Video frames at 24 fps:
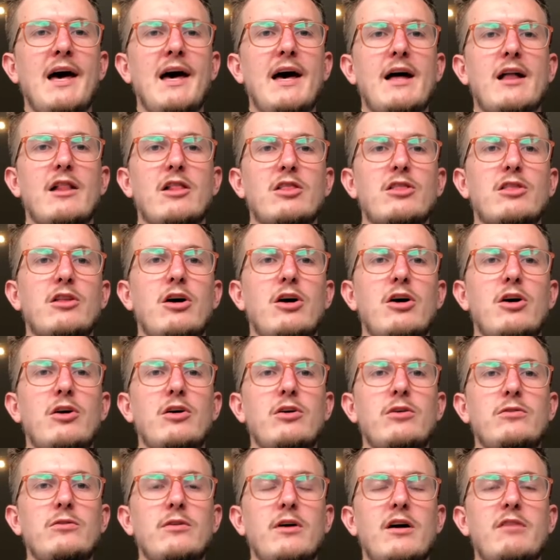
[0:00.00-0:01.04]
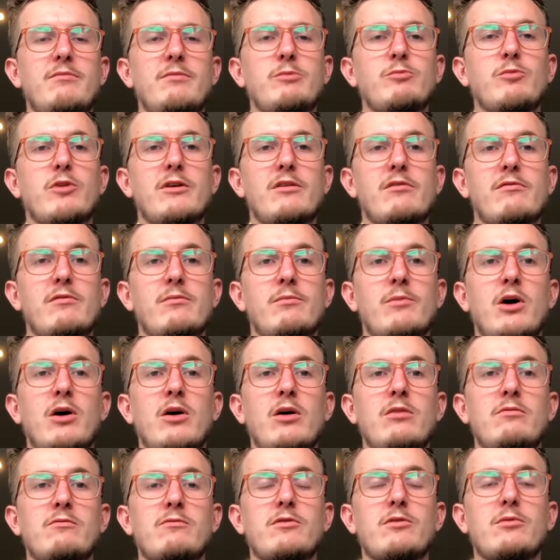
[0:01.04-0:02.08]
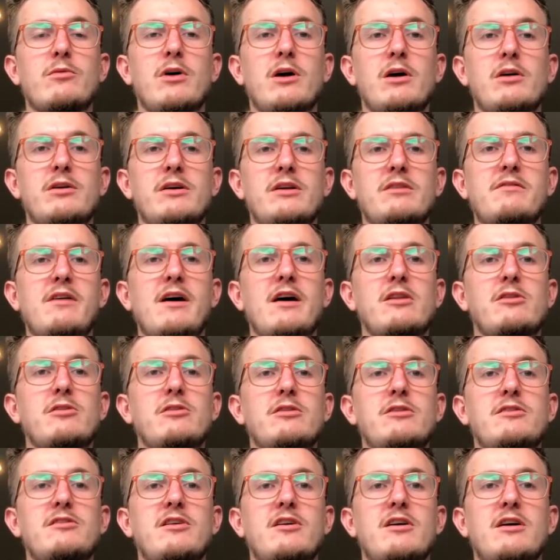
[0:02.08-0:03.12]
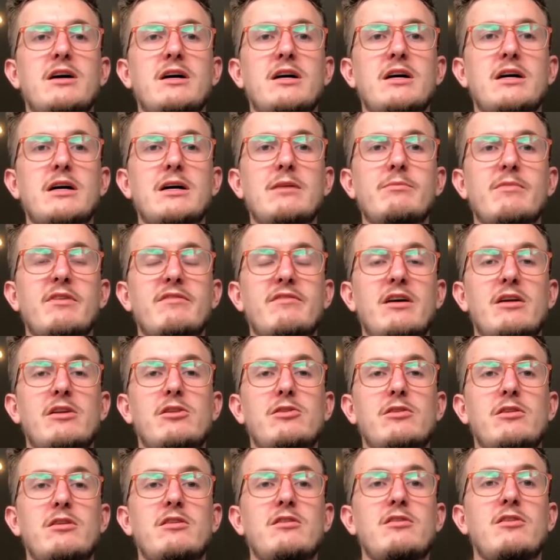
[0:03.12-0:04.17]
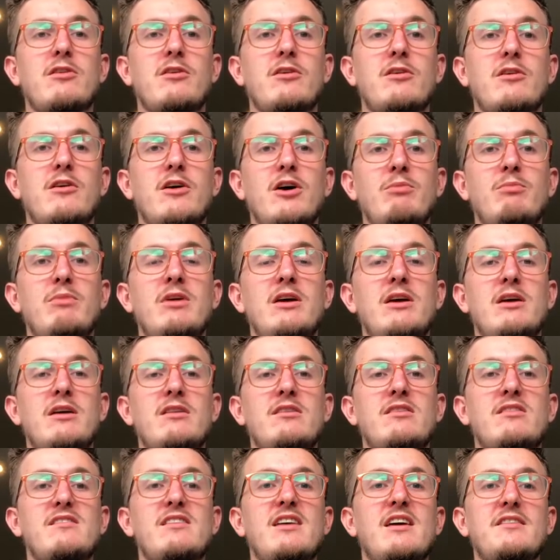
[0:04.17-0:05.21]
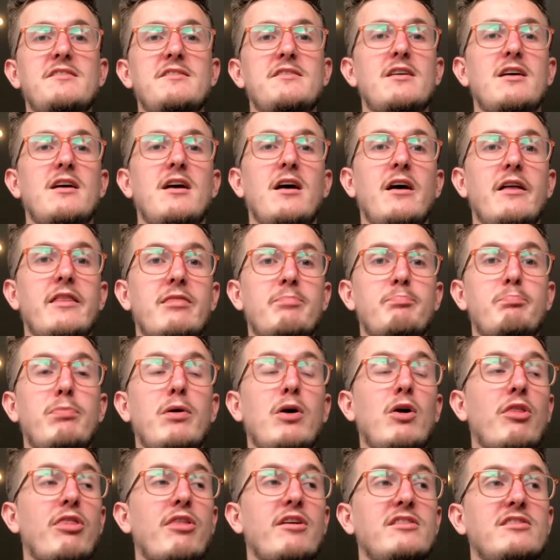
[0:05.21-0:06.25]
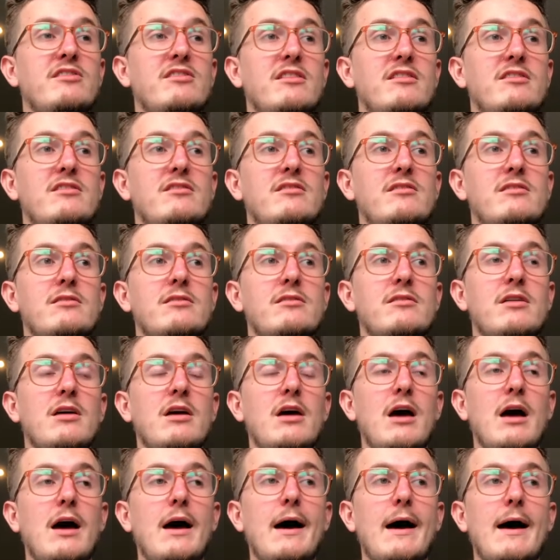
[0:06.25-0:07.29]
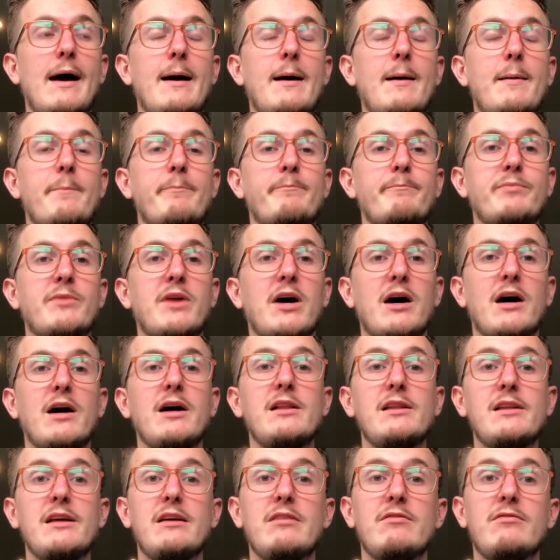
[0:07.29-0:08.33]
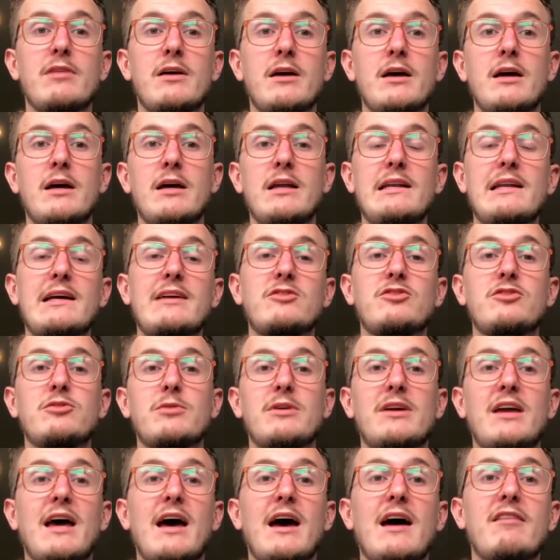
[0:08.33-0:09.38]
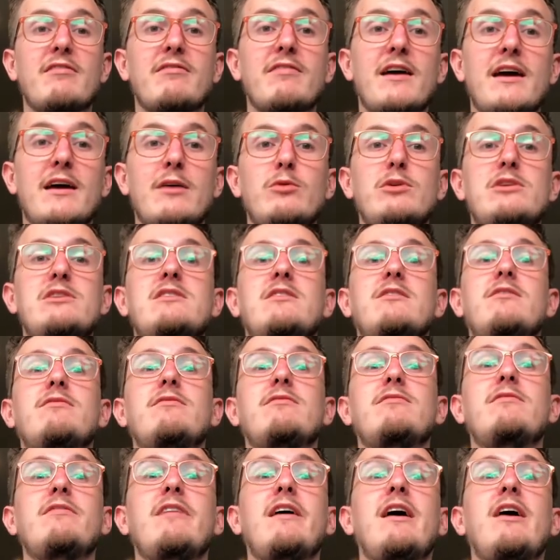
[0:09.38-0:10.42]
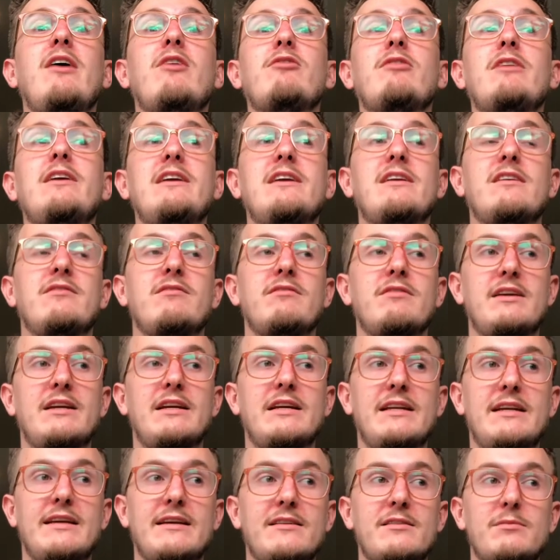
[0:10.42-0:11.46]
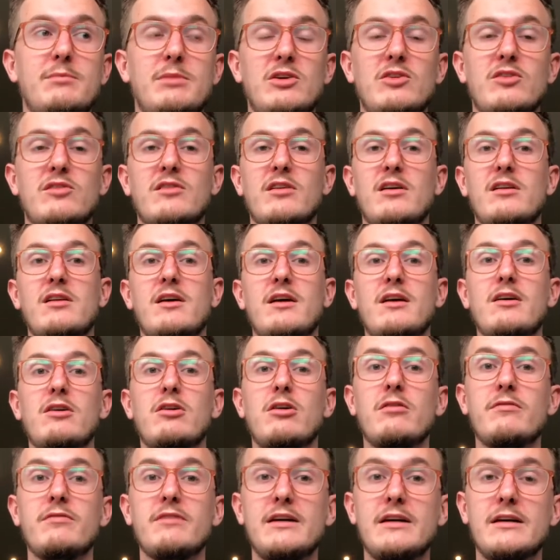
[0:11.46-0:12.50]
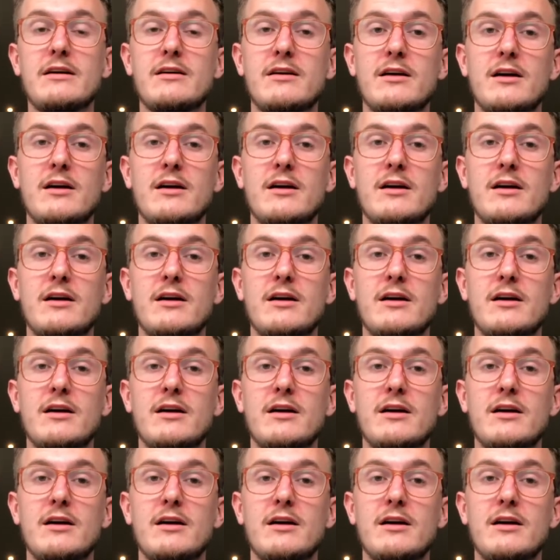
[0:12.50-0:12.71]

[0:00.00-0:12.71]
Hello, I've been working from home for a while and I've had a lot of time. I've had a lot of time to test a hypothesis. I live next to a cafe, which is very convenient because I like coffee.